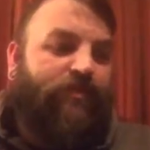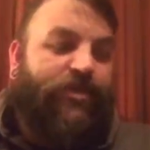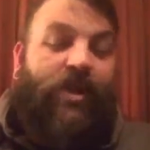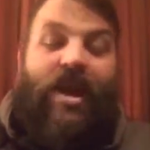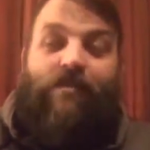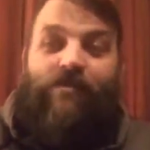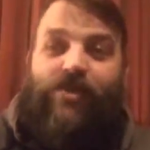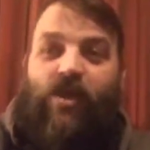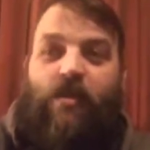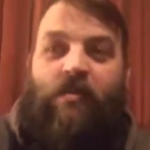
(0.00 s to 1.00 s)

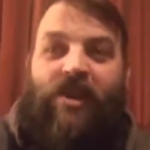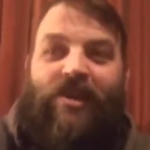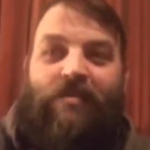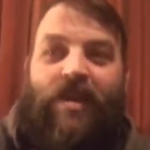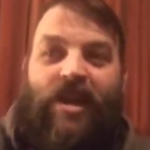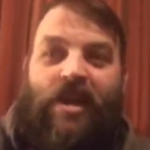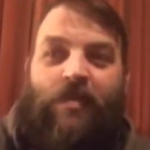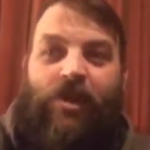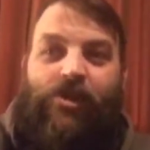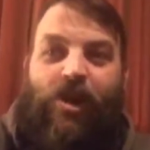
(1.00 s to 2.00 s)
So I'm gearing back
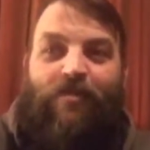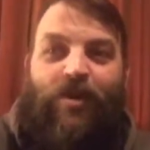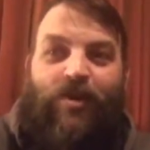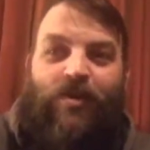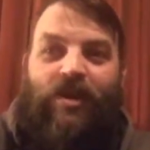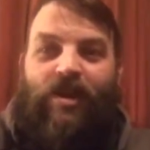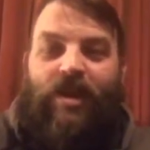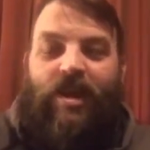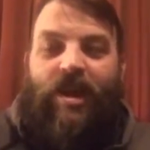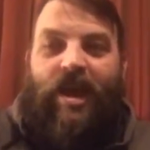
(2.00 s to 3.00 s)
up into trucker mode.
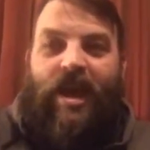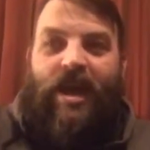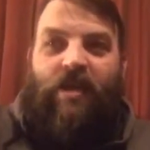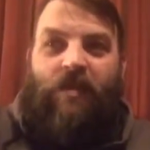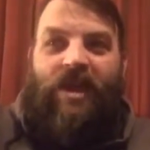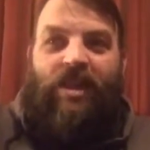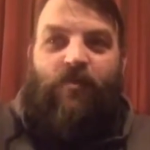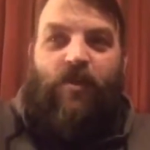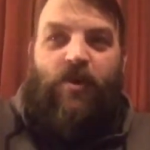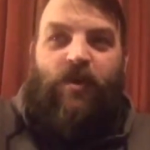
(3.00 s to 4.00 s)
And I'll be hitting
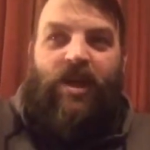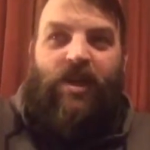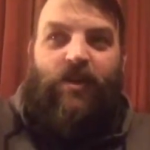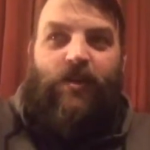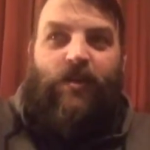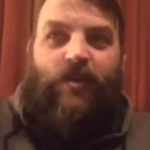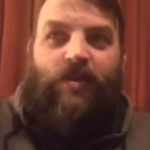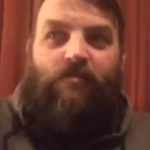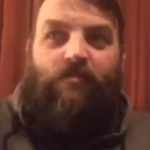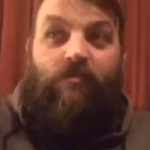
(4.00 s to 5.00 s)
the road here
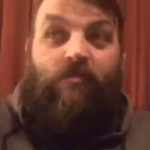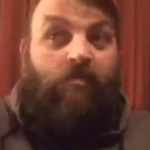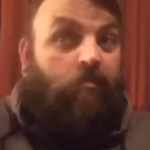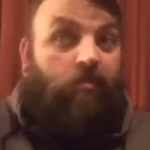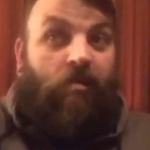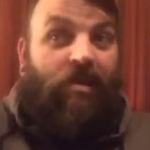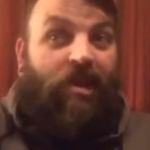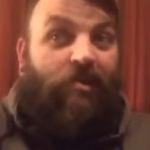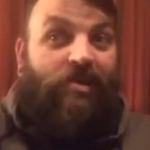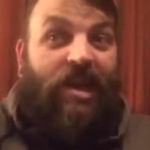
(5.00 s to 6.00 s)
probably
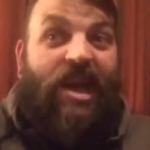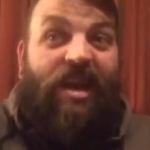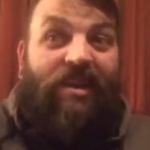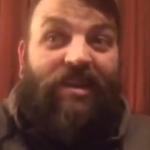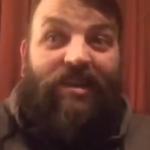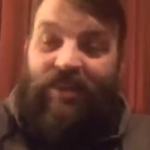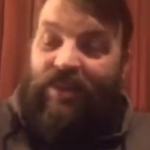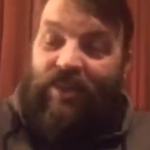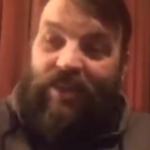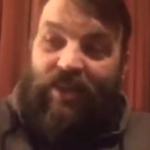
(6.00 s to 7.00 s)
later today.
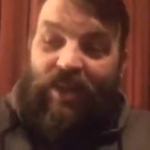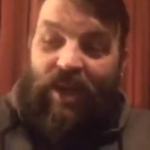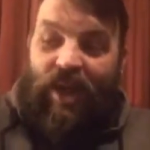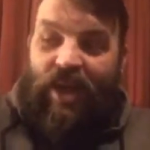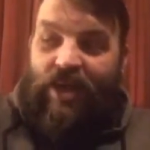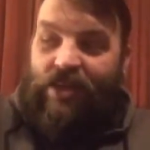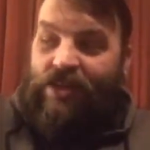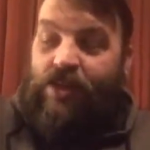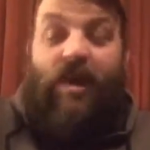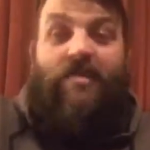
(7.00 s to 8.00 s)
And
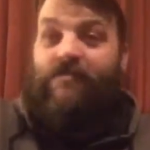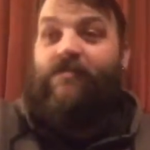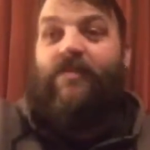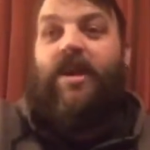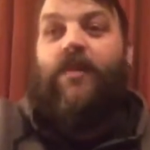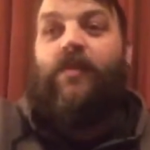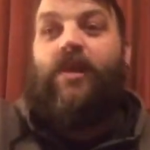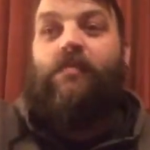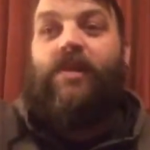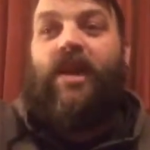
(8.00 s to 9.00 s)
so, yeah, I
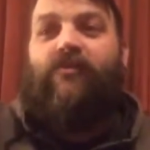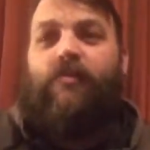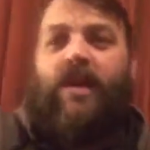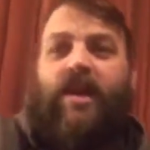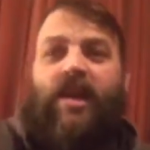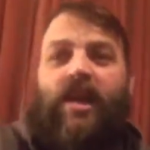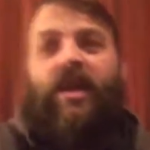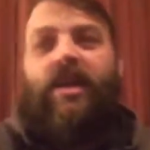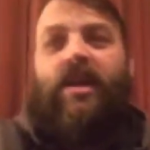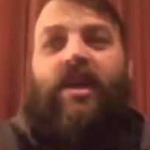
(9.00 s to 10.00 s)
will update everybody
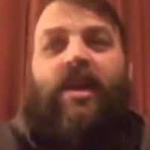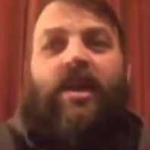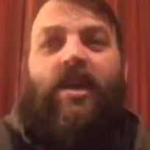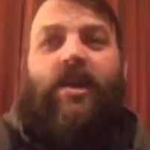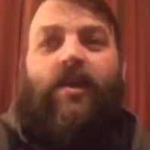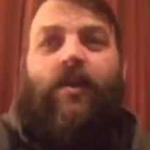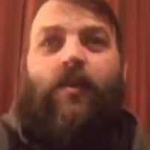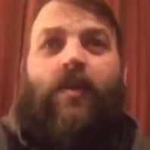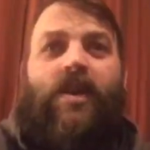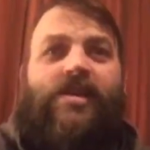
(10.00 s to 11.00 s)

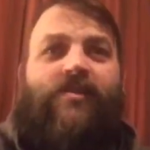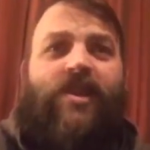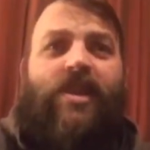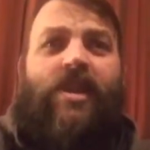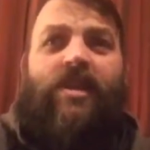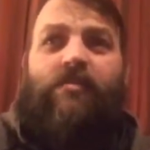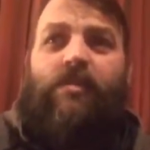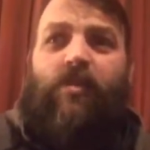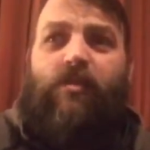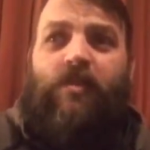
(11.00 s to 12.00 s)
once I figured out a little
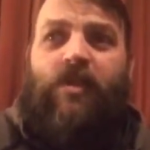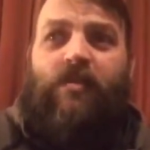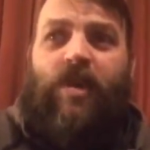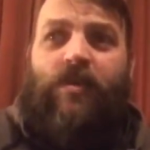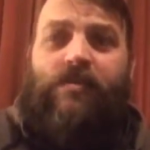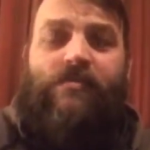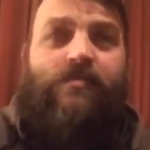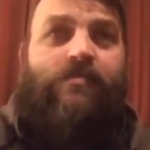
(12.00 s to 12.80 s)
bit more about where I'm going.